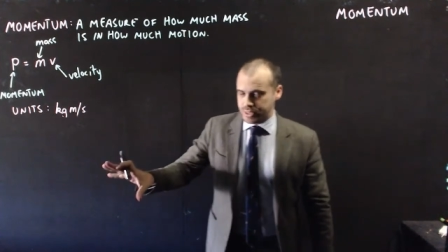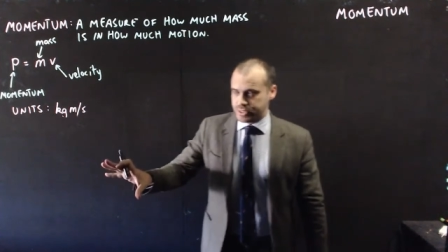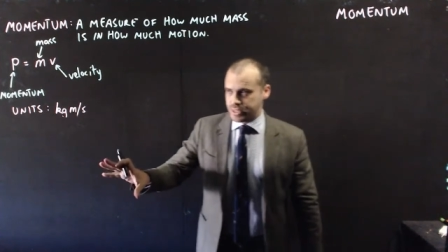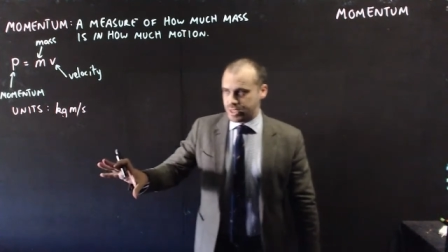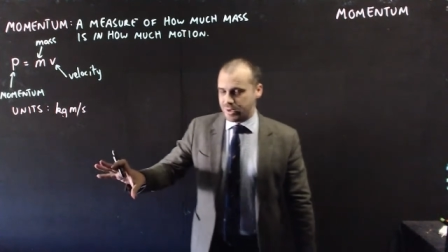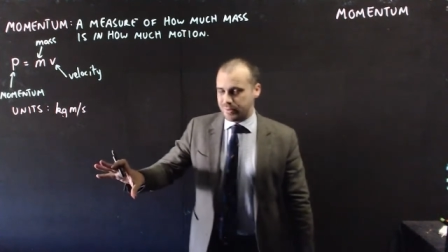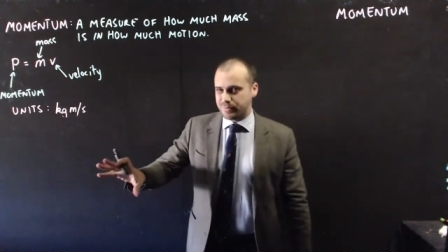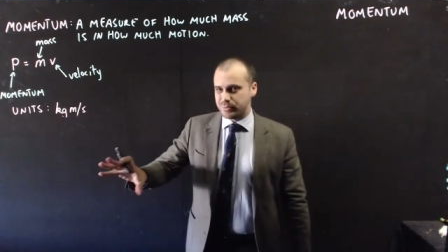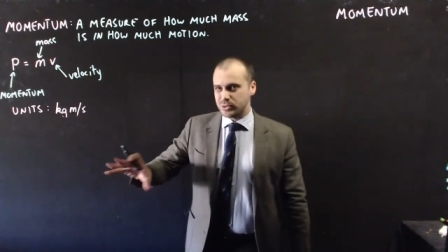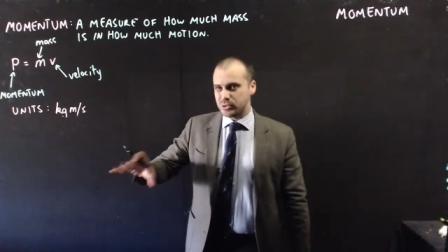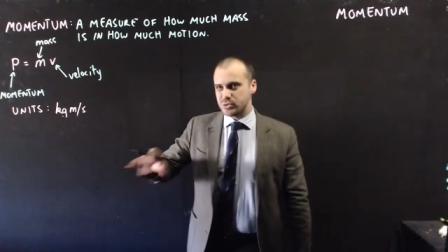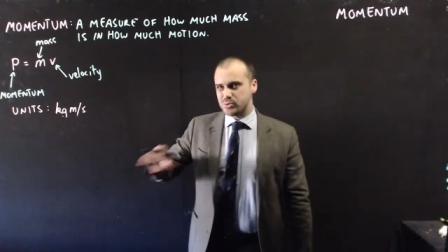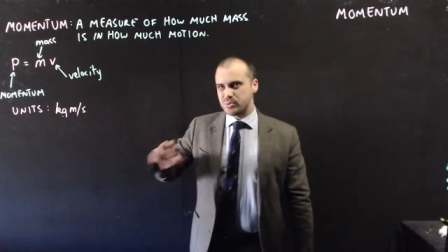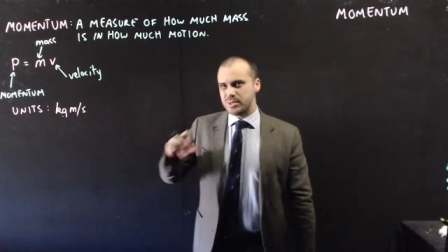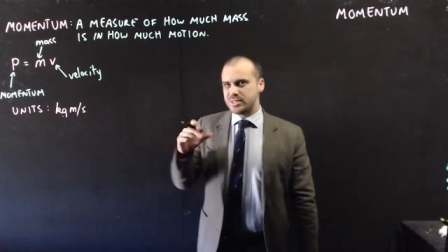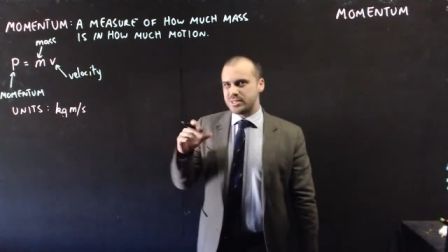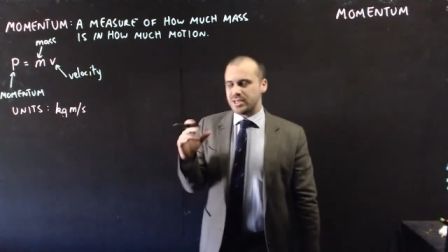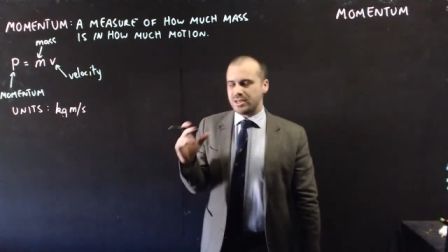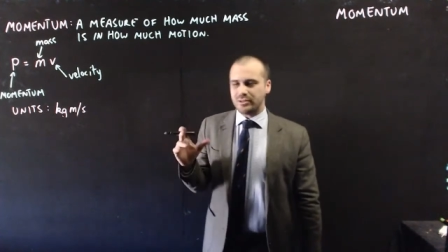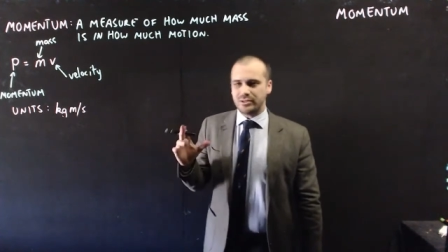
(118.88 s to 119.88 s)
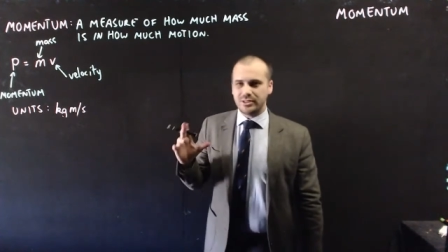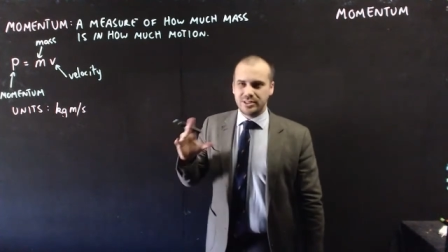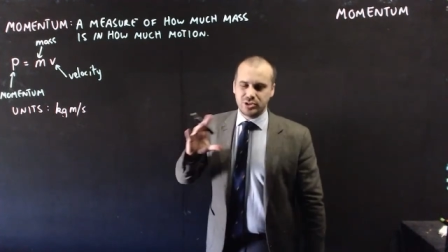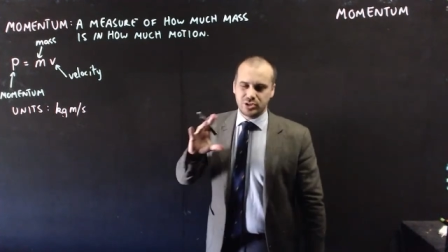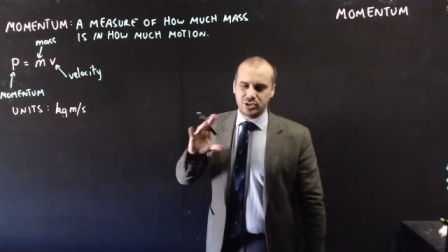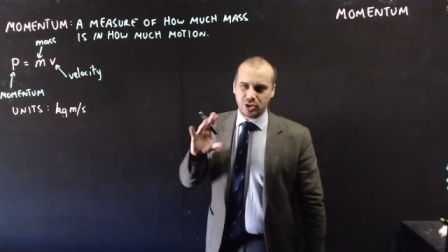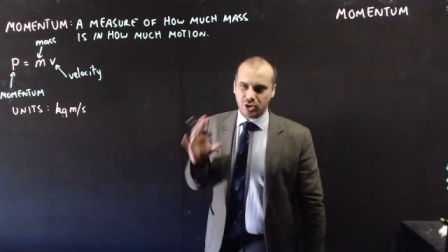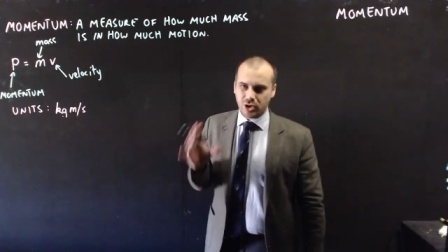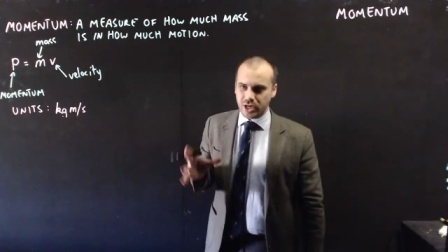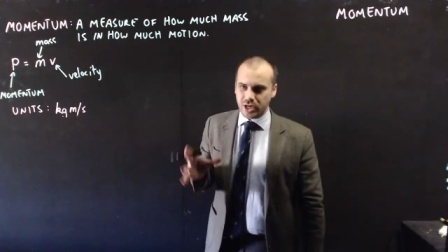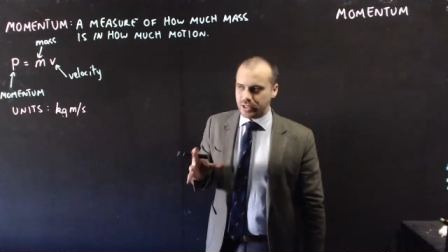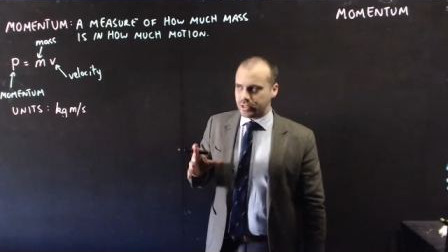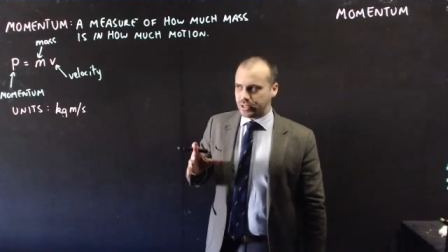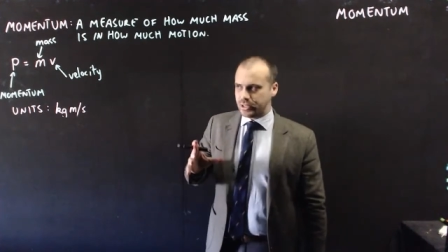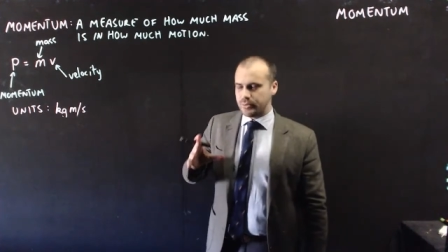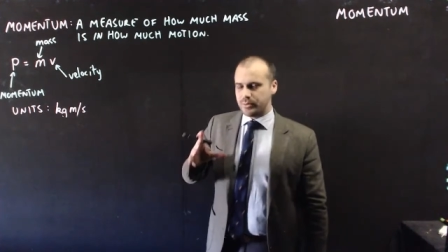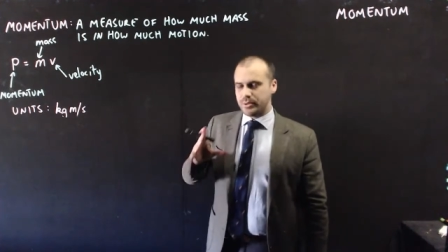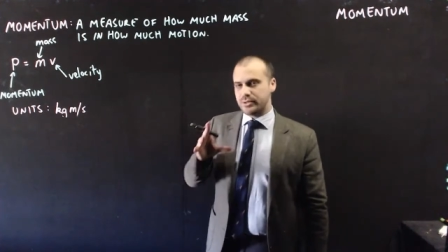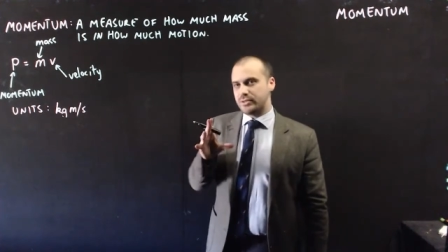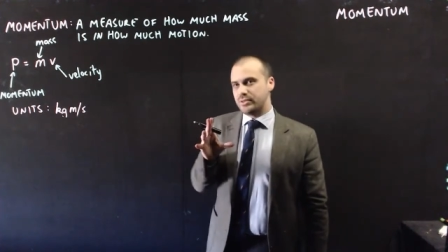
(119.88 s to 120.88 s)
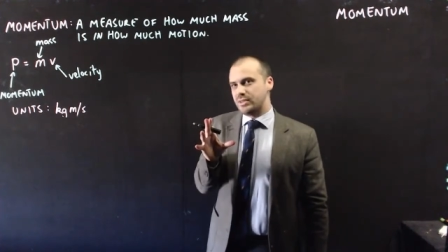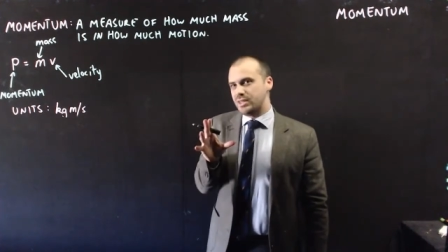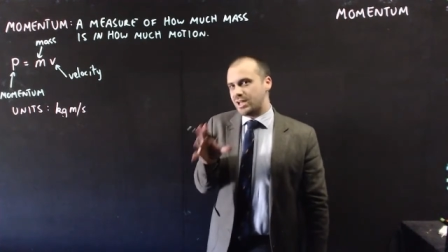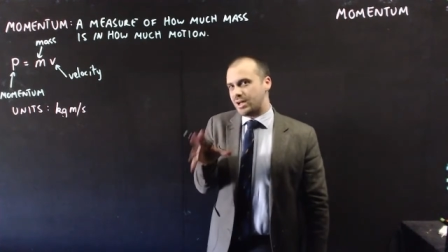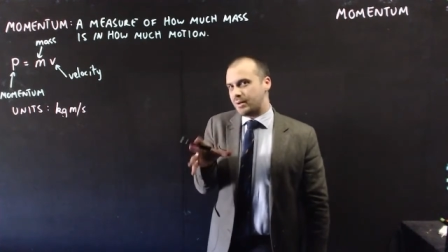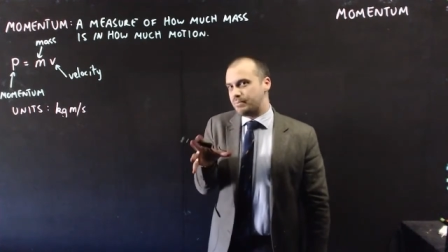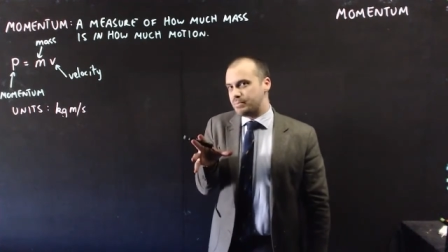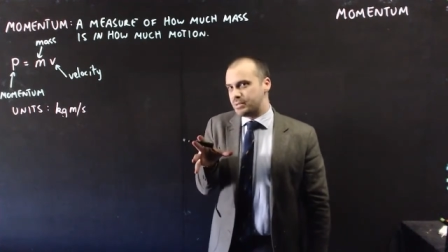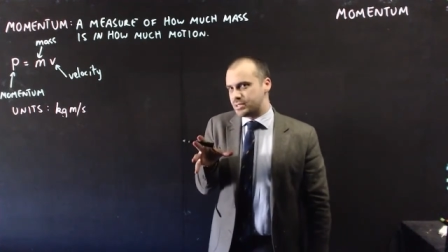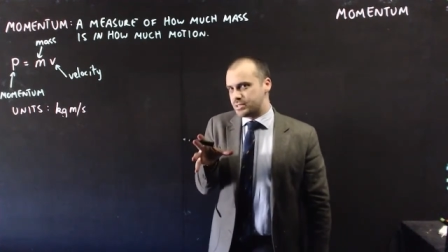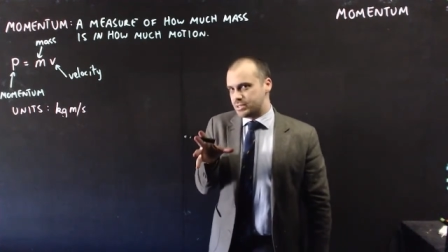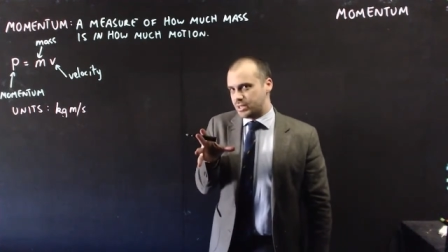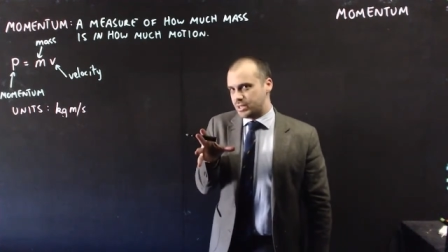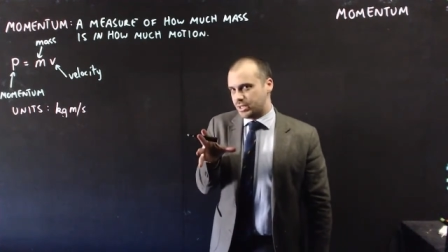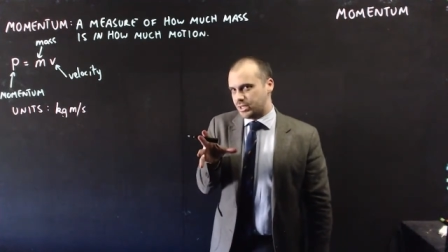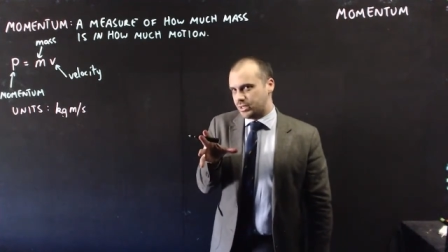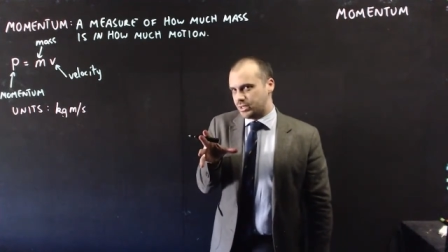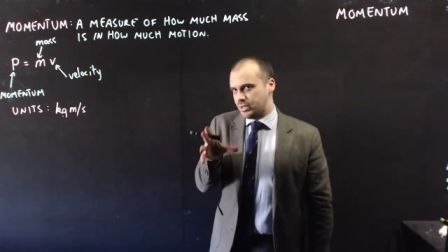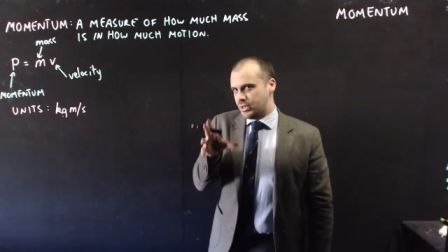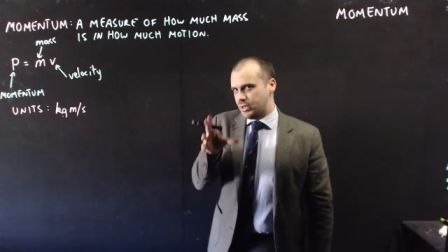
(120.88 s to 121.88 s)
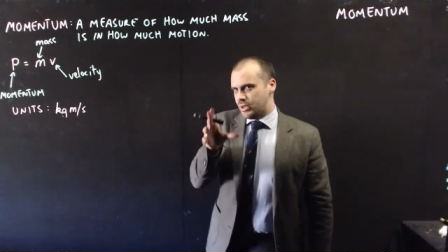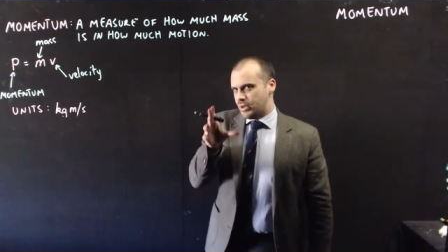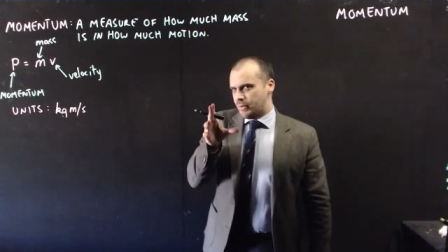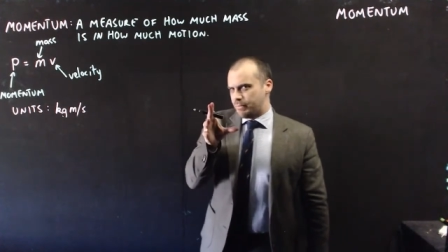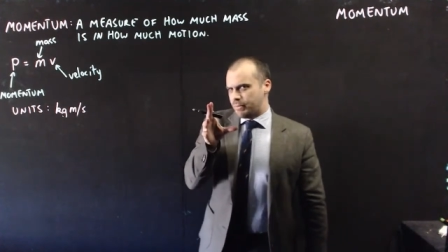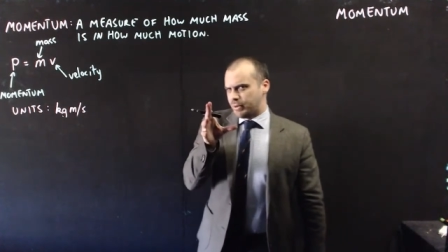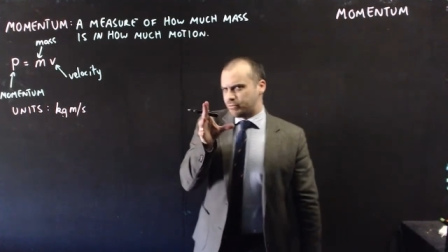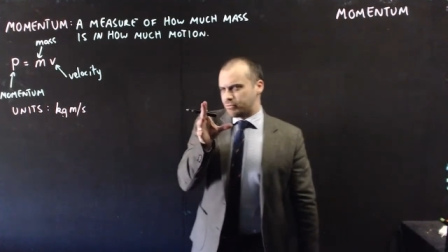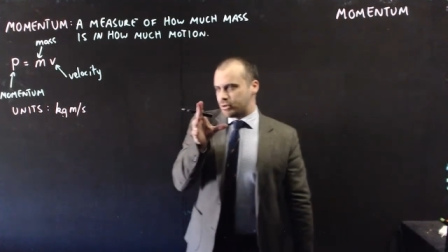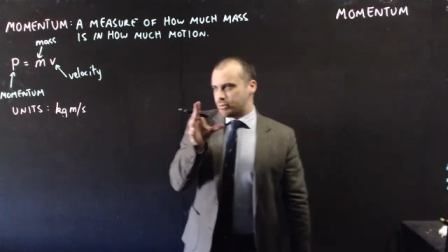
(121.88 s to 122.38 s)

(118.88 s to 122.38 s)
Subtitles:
examples, we dealt entirely with numbers there. But